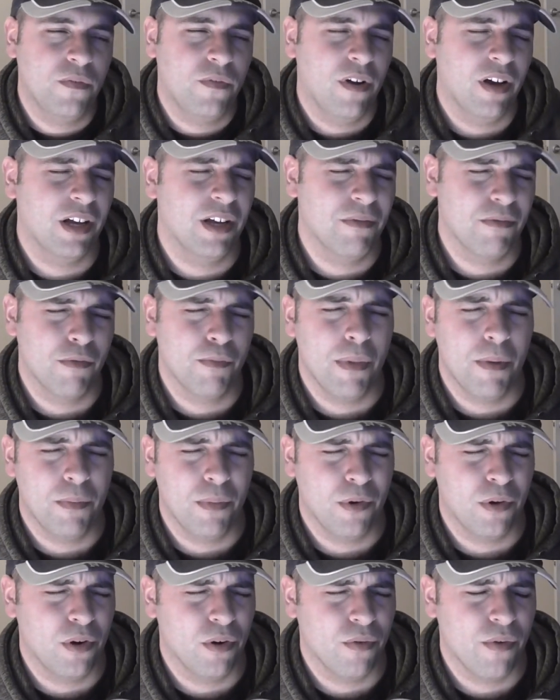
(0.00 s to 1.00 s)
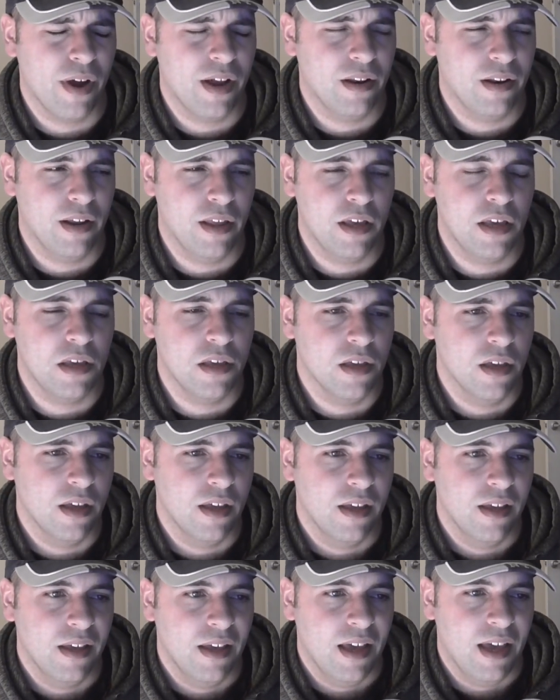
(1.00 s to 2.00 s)
if I can remember correctly.
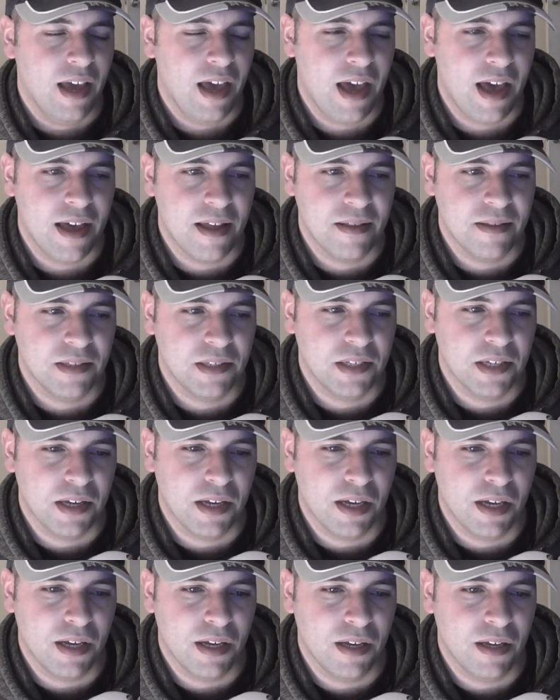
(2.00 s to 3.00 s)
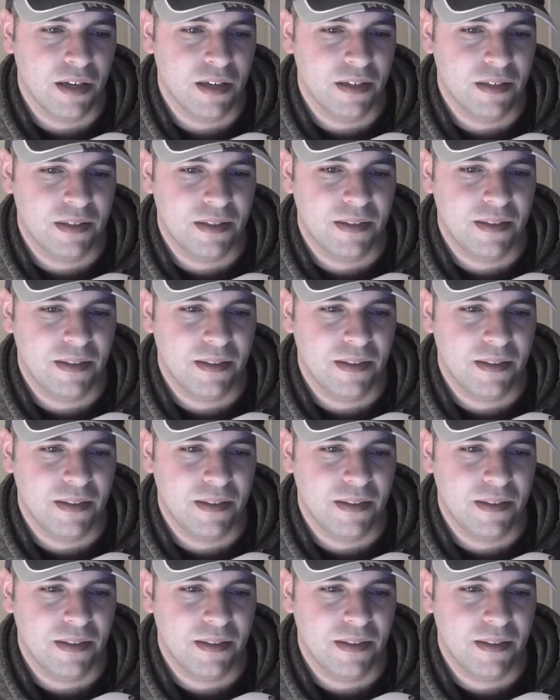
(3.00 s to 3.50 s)
And I